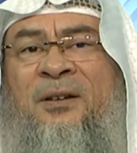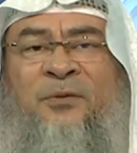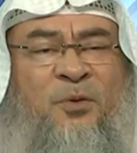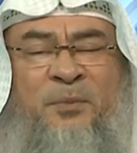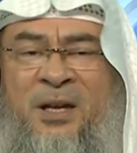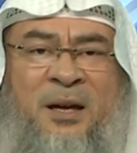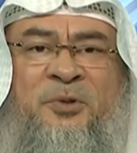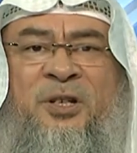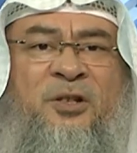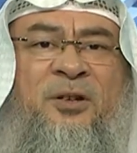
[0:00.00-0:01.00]
For me, I'm
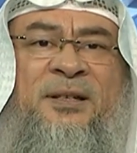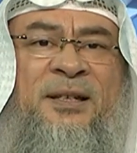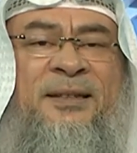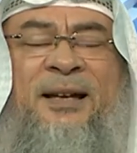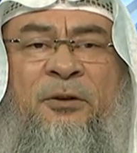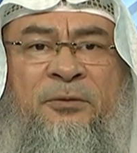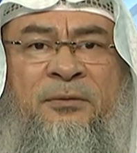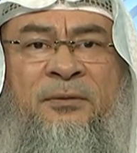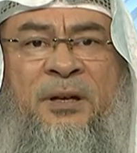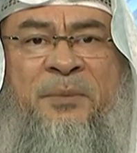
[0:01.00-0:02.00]
just going to sit down
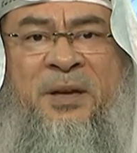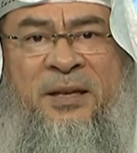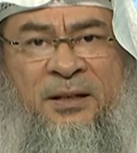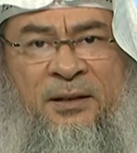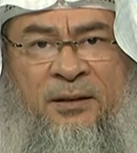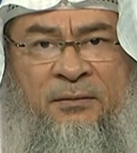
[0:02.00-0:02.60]
immediately.